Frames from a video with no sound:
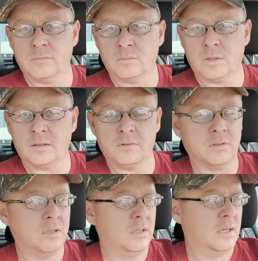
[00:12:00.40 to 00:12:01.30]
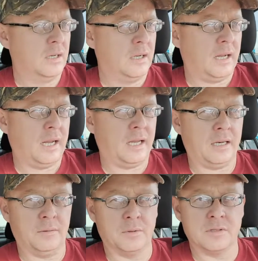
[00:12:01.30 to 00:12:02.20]
whatever, and
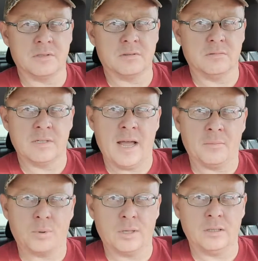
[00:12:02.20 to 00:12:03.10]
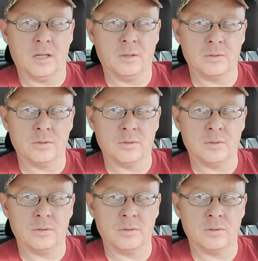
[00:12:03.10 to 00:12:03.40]
it was down pretty low.